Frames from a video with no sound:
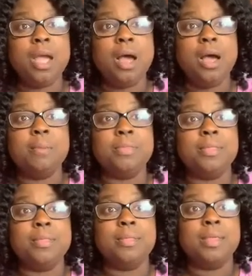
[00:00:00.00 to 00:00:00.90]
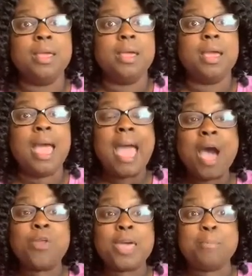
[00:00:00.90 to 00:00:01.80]

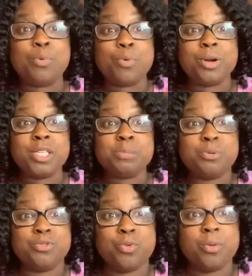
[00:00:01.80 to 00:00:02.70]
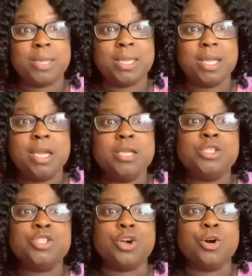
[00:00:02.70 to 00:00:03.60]
how that board is performing.
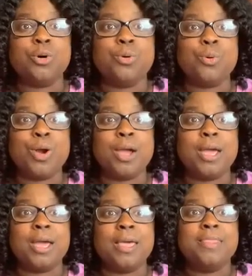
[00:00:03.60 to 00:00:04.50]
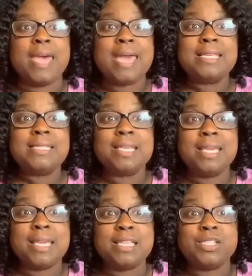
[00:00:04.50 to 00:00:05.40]
So that is
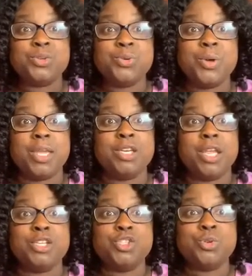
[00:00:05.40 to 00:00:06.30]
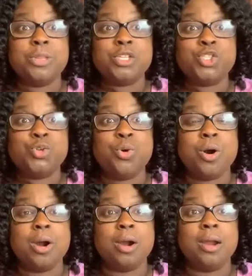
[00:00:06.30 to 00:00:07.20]
key to ensure that you
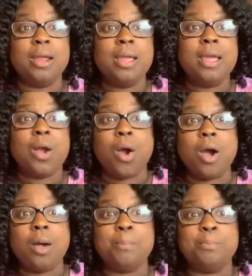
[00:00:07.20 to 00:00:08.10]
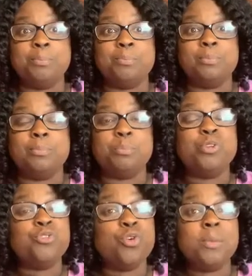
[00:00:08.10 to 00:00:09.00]
are
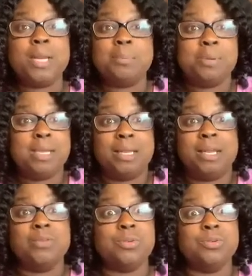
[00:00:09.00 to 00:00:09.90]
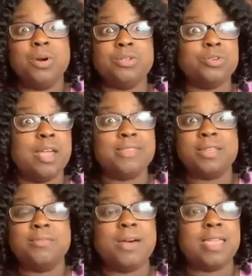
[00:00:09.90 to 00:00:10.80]
performing at peak level. You also have
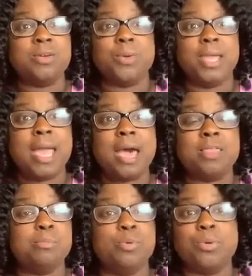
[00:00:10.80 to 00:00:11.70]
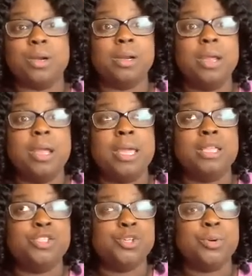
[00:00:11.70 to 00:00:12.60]
to evaluate how the board
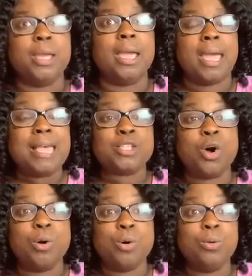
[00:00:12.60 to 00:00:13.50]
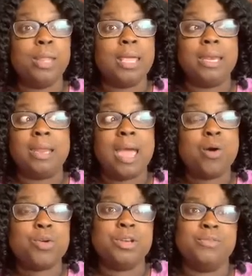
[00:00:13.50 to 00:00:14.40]
is doing as a whole and
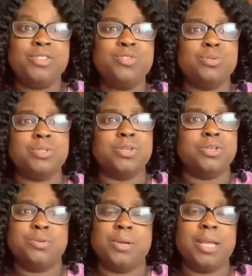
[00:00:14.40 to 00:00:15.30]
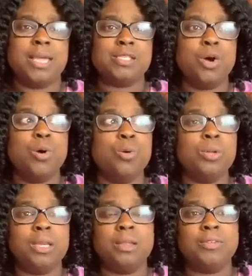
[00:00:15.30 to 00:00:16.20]
how individuals are doing as a whole.
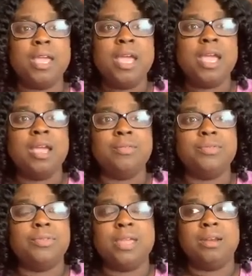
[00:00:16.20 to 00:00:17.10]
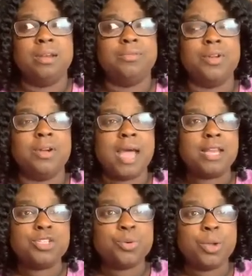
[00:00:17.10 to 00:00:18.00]
And if they're
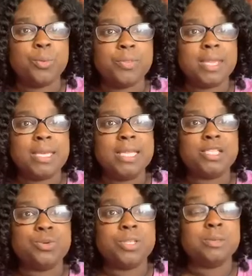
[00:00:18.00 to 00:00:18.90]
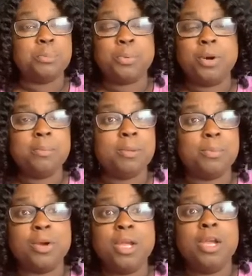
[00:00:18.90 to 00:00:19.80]
not doing what they need to as a board
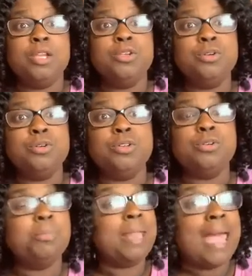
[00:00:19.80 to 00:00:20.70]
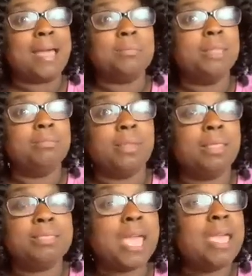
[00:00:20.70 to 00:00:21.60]
member, you plaque them
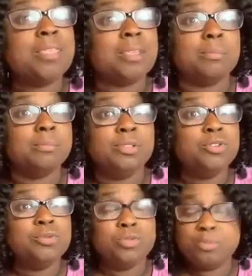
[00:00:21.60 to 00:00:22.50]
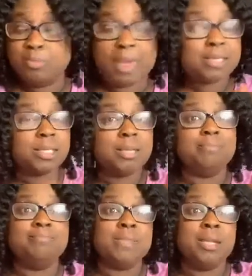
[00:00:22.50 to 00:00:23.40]
and thank them. You basically